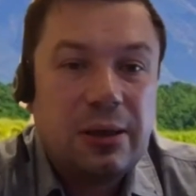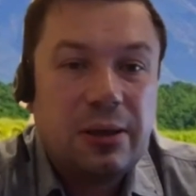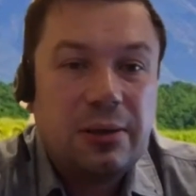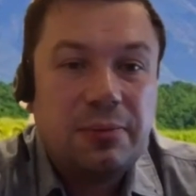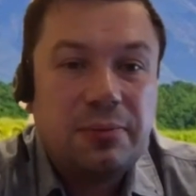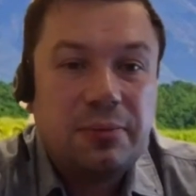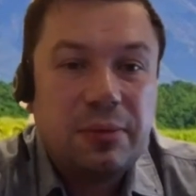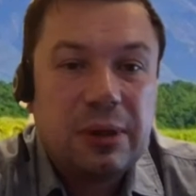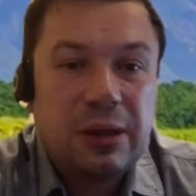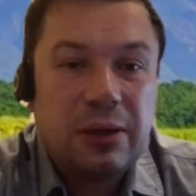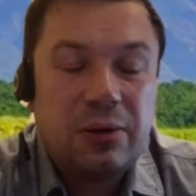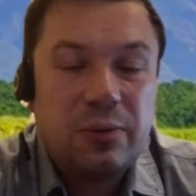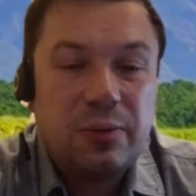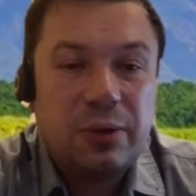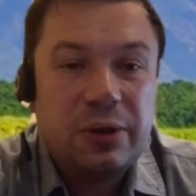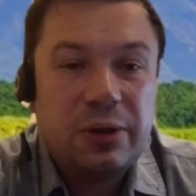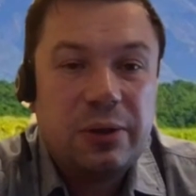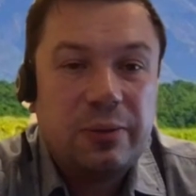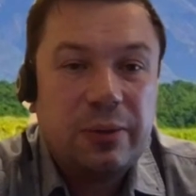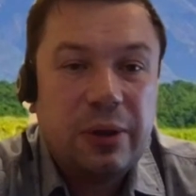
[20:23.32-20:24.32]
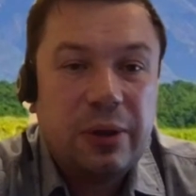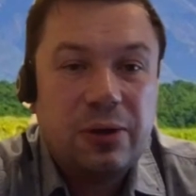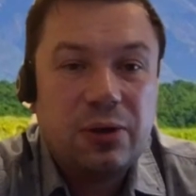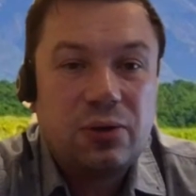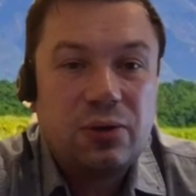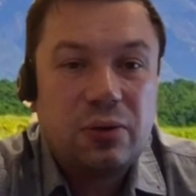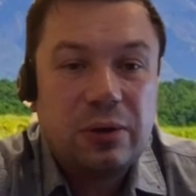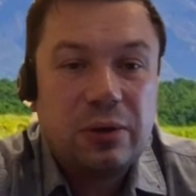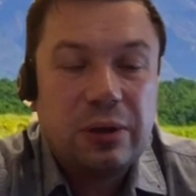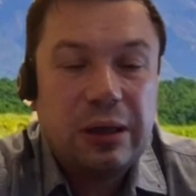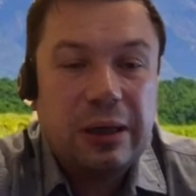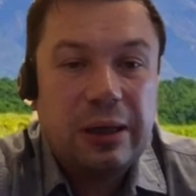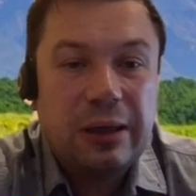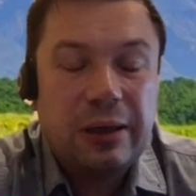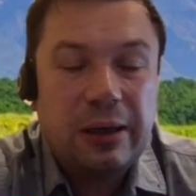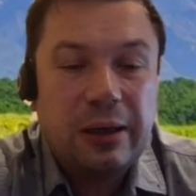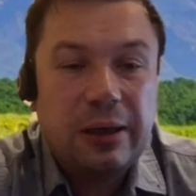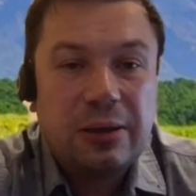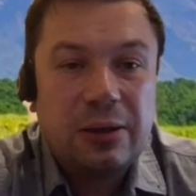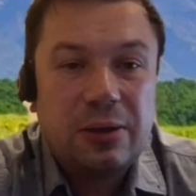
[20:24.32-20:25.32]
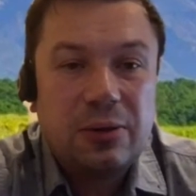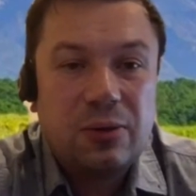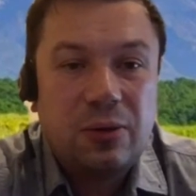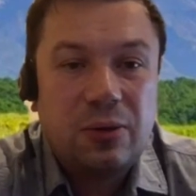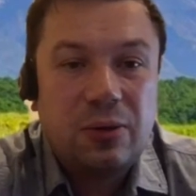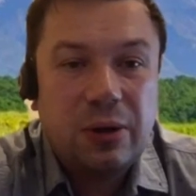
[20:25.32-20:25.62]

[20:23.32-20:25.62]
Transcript: has certain actions.